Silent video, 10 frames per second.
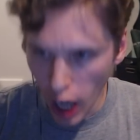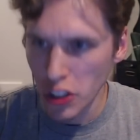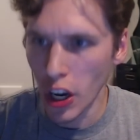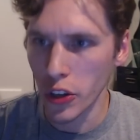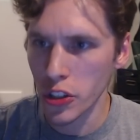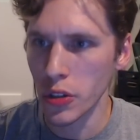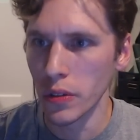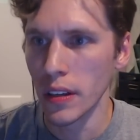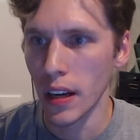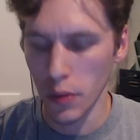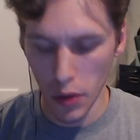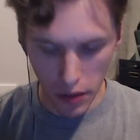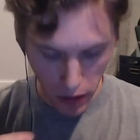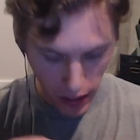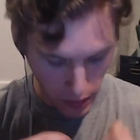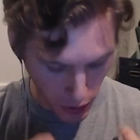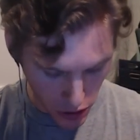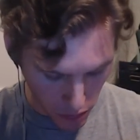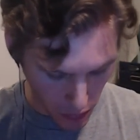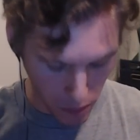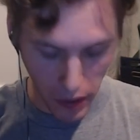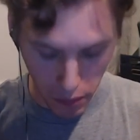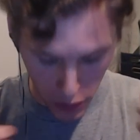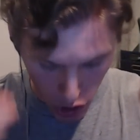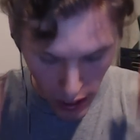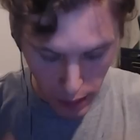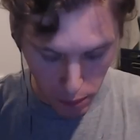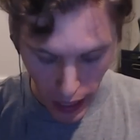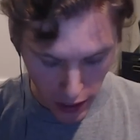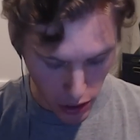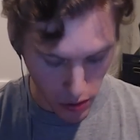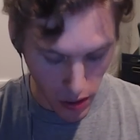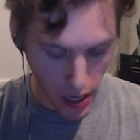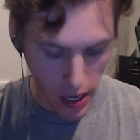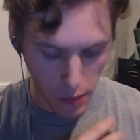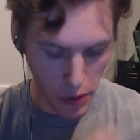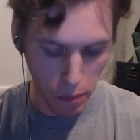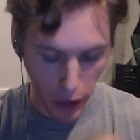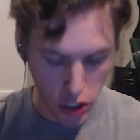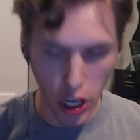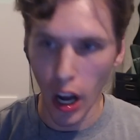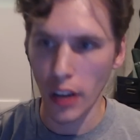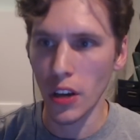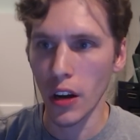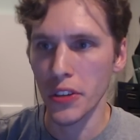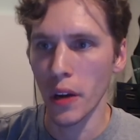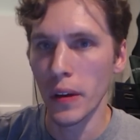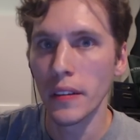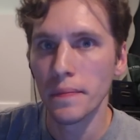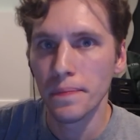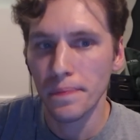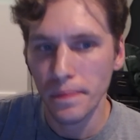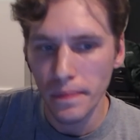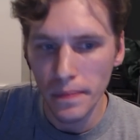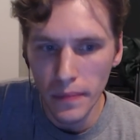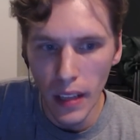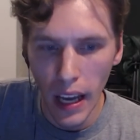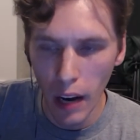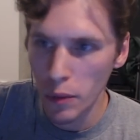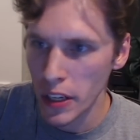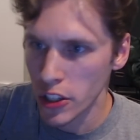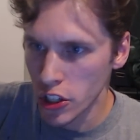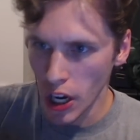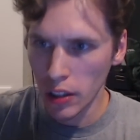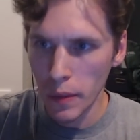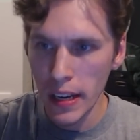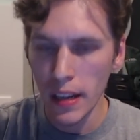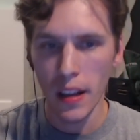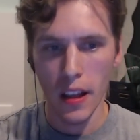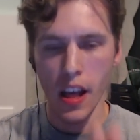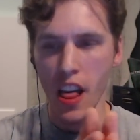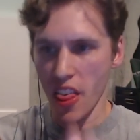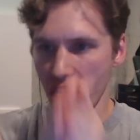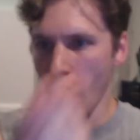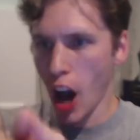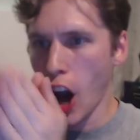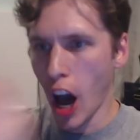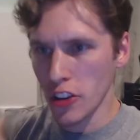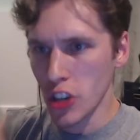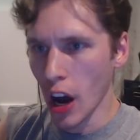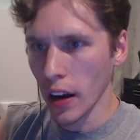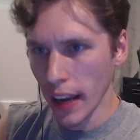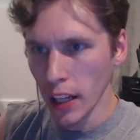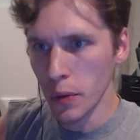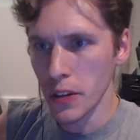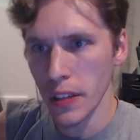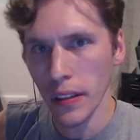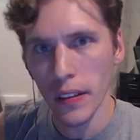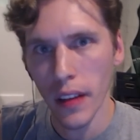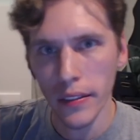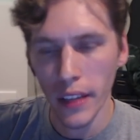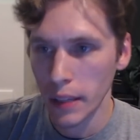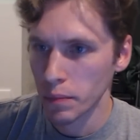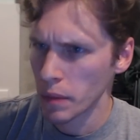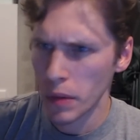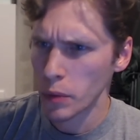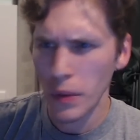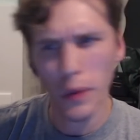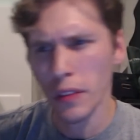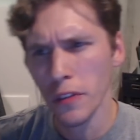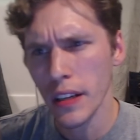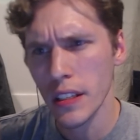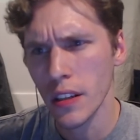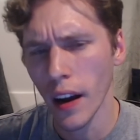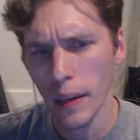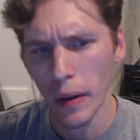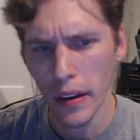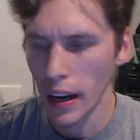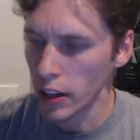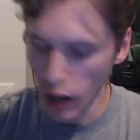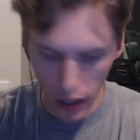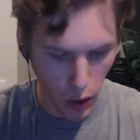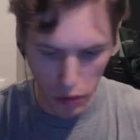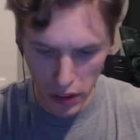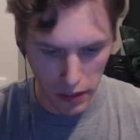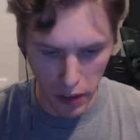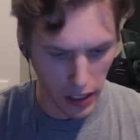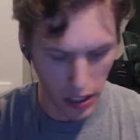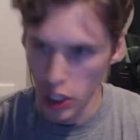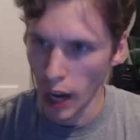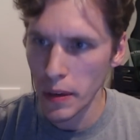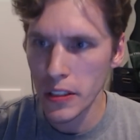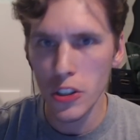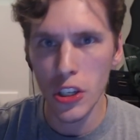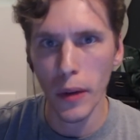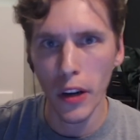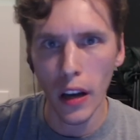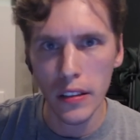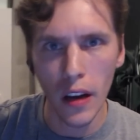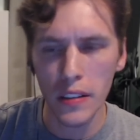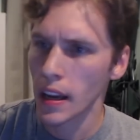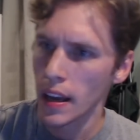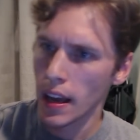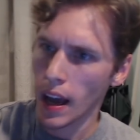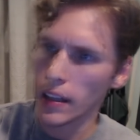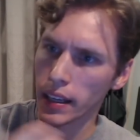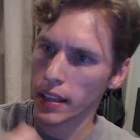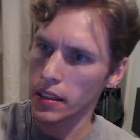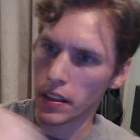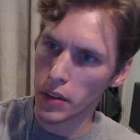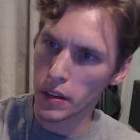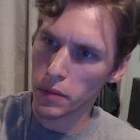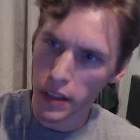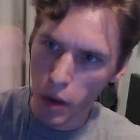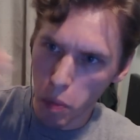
dog suit. I would wear a fucking bunch of a, a straight up black suit with a bunch of hot dogs on me. And I would be Jeremy the hot dog Elbertson. And like, and people would be like, what the fuck is he talking about? And I'd go, I'd go over like fucking the toppings and shit about hot dogs. How like it, it, it, you know,